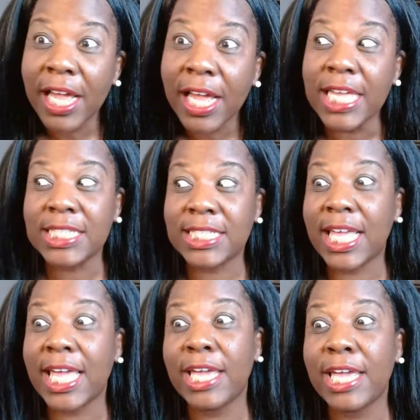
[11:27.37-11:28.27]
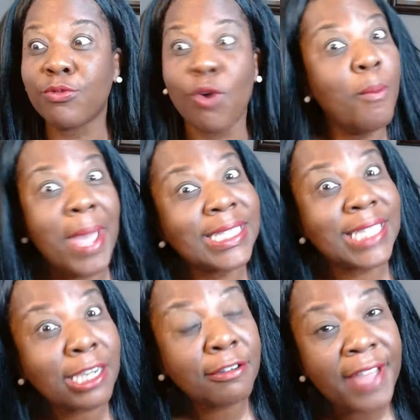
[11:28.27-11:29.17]
It's a
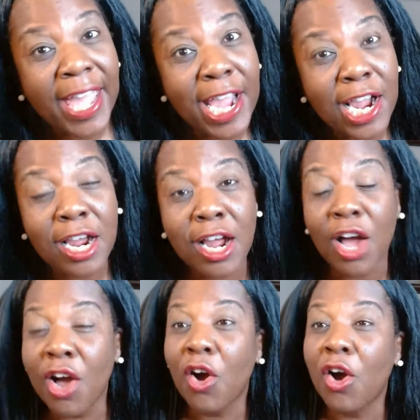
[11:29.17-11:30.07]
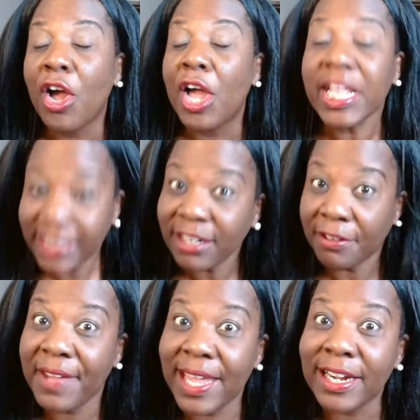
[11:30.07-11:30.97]
romantic affair. It's an
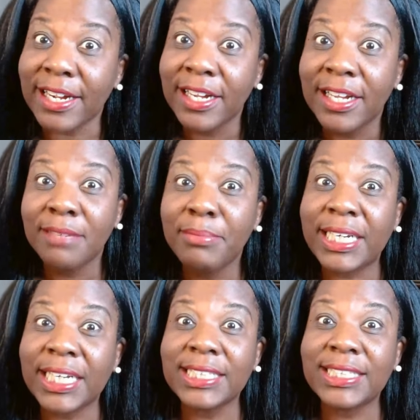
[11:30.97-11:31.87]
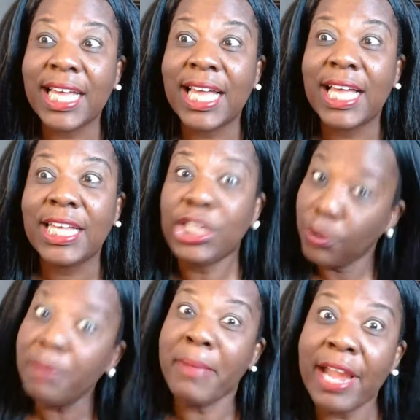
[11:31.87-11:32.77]
affair because you
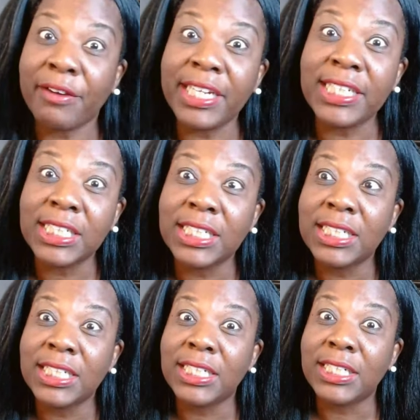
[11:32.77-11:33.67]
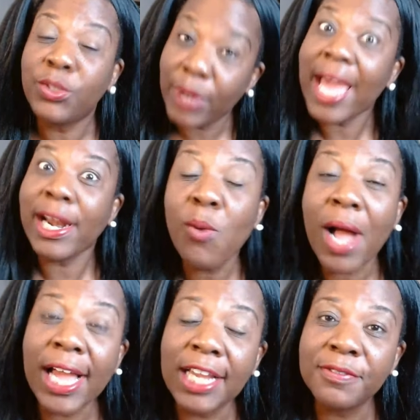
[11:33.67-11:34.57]
were married. You had a
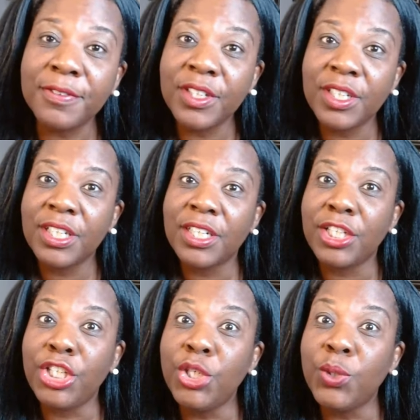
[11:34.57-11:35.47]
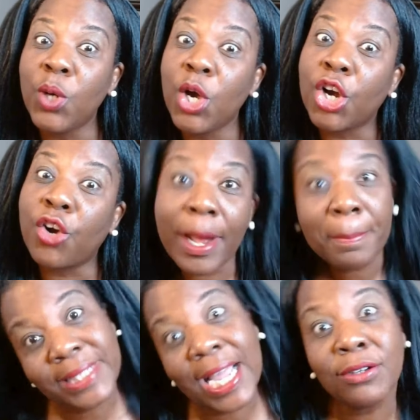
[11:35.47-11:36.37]
wife. You
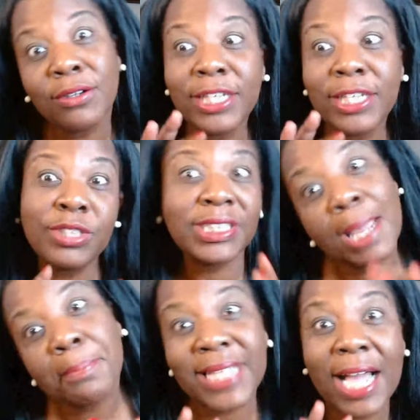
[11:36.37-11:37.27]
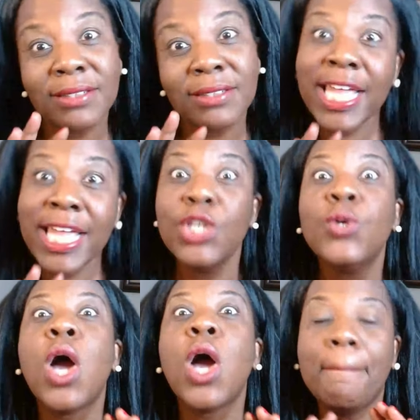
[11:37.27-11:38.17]
crept out and you stepped out and
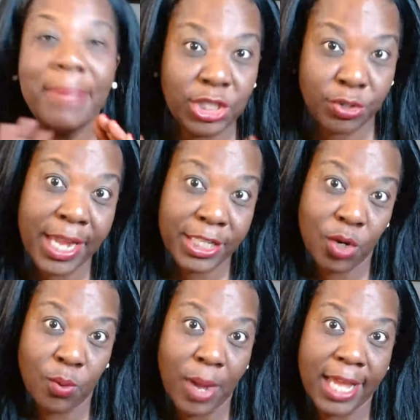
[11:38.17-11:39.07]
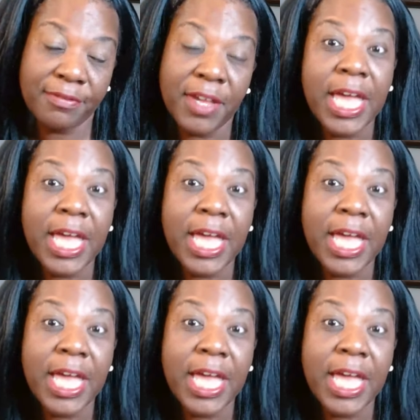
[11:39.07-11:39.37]
you betrayed your wife.